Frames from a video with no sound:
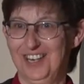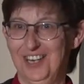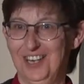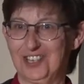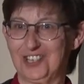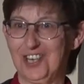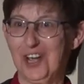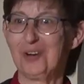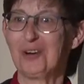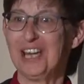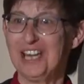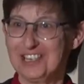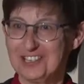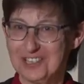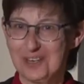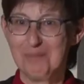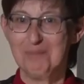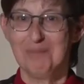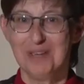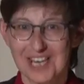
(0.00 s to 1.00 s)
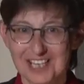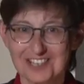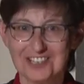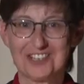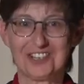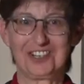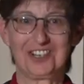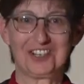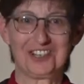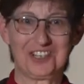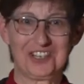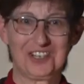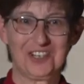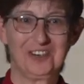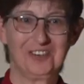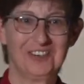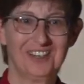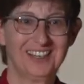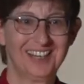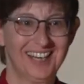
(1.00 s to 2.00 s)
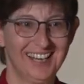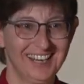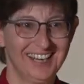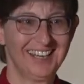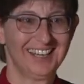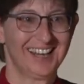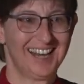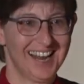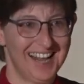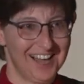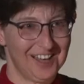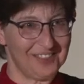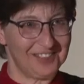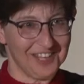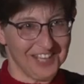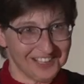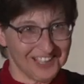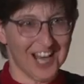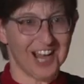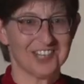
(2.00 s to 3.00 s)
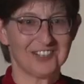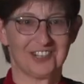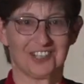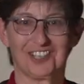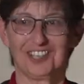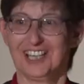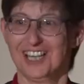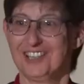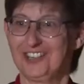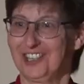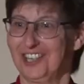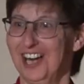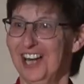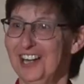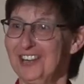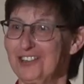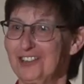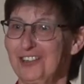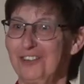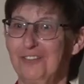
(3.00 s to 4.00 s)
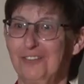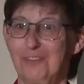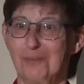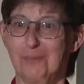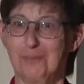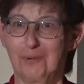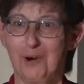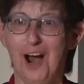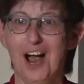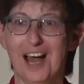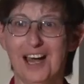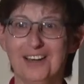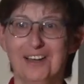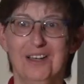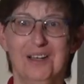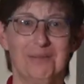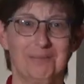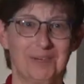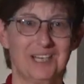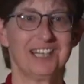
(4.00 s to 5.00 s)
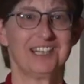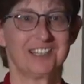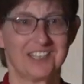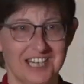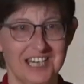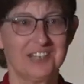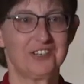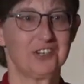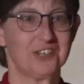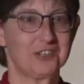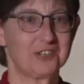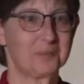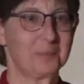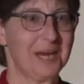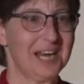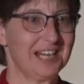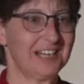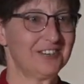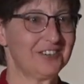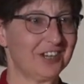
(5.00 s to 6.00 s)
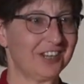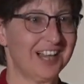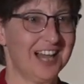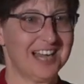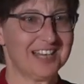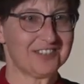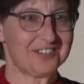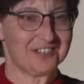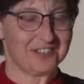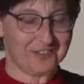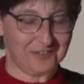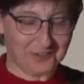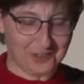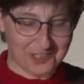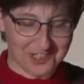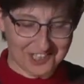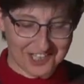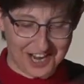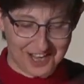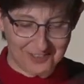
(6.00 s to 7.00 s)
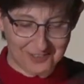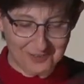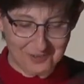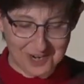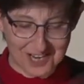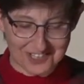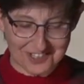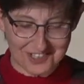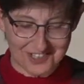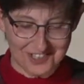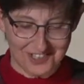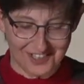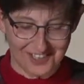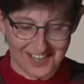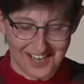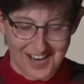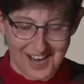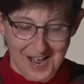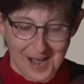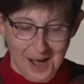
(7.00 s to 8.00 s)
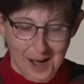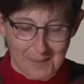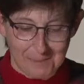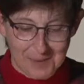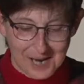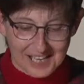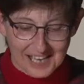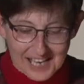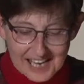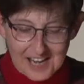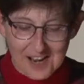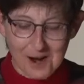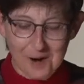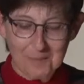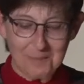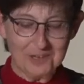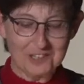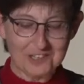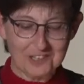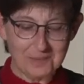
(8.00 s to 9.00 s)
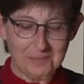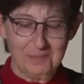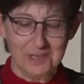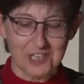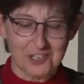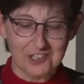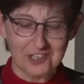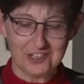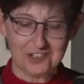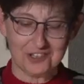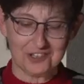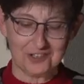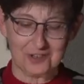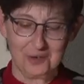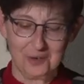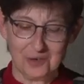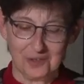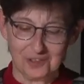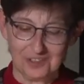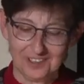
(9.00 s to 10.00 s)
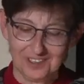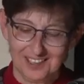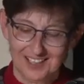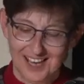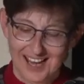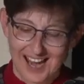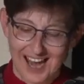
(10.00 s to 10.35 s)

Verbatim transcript: So he's a minister student getting a, a theological education from Brite, but he's teaching Spanish classes for Southwestern. But he opens a mission school